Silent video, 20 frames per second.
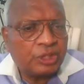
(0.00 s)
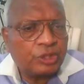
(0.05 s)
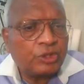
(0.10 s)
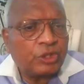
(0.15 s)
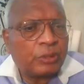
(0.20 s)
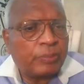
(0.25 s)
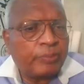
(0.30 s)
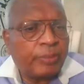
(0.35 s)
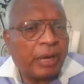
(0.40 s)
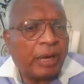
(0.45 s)

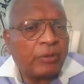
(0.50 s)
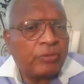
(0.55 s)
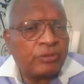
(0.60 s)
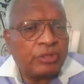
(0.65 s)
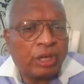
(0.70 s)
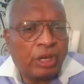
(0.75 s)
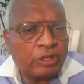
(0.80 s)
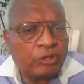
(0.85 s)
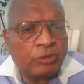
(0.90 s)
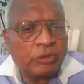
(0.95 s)
You're bound
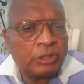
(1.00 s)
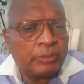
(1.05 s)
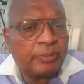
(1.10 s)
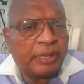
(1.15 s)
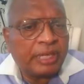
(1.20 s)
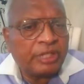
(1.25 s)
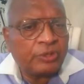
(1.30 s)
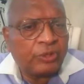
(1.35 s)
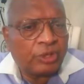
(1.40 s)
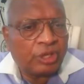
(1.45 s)
not only
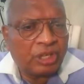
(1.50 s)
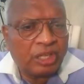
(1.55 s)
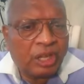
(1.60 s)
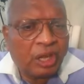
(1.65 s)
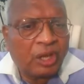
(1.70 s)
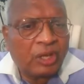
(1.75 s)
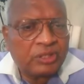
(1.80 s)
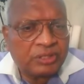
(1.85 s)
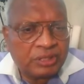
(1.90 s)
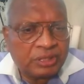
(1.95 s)
by your
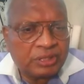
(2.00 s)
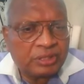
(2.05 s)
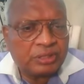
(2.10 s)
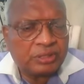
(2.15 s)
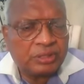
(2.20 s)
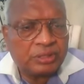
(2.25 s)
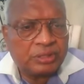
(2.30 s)
laws,